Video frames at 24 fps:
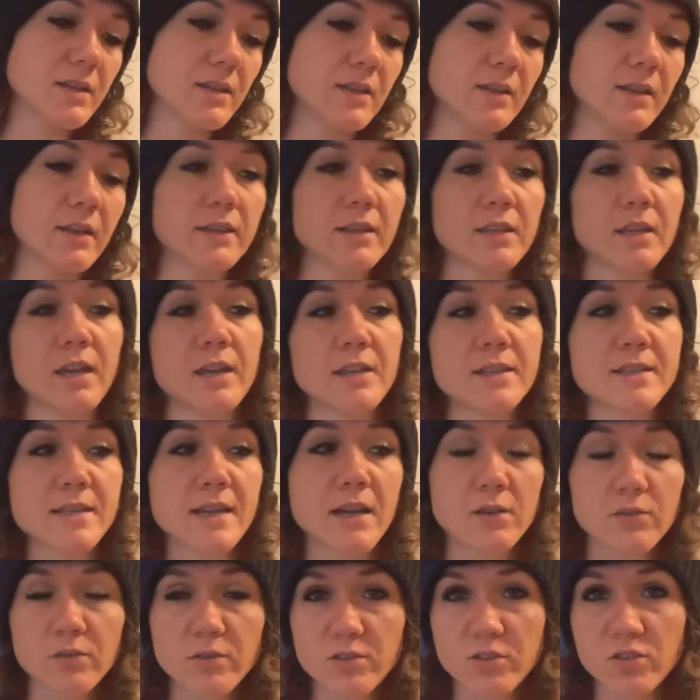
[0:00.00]
let the kids
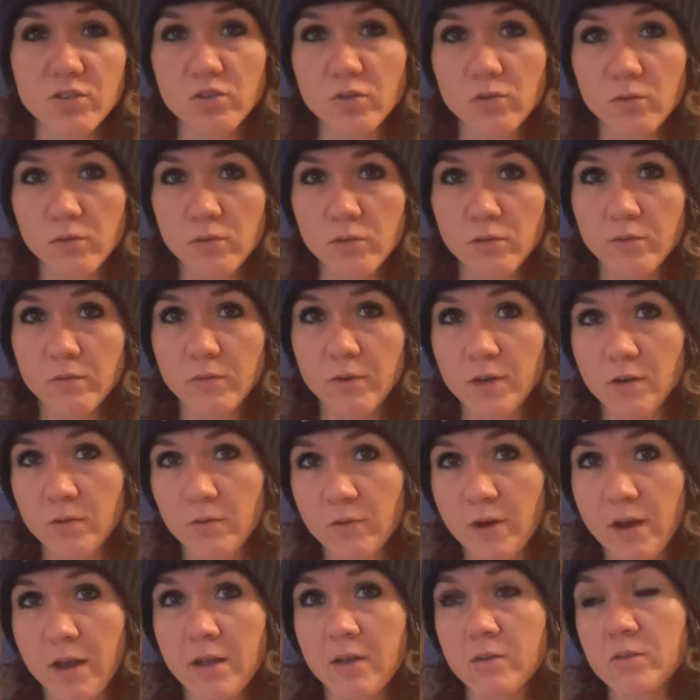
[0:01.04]
out of the stroller, run
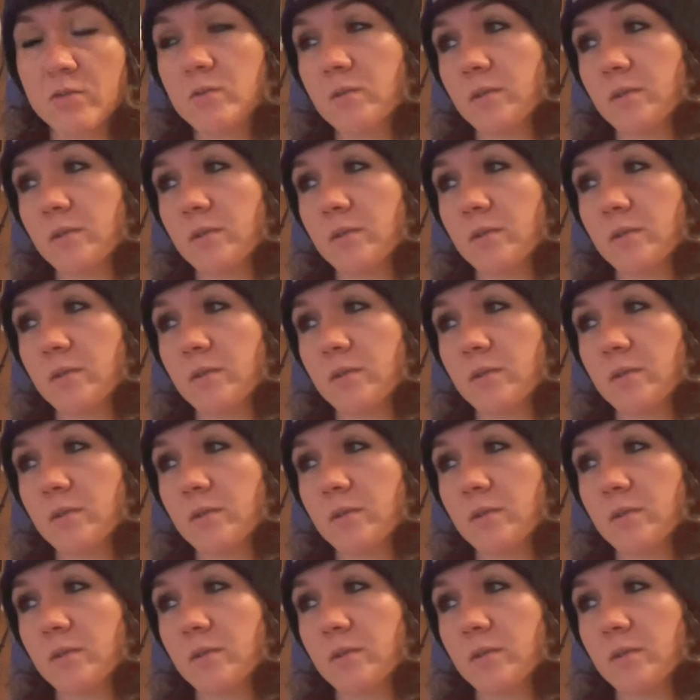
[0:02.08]
around